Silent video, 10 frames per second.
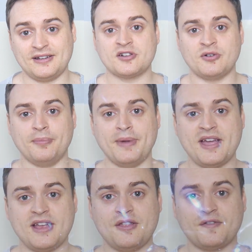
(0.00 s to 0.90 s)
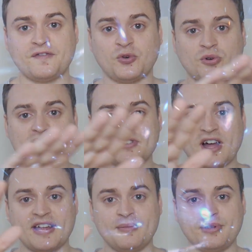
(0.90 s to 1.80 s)
So may the
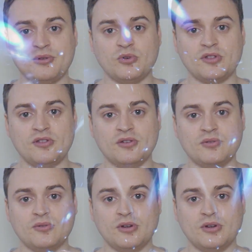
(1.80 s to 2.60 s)
foresight be with you.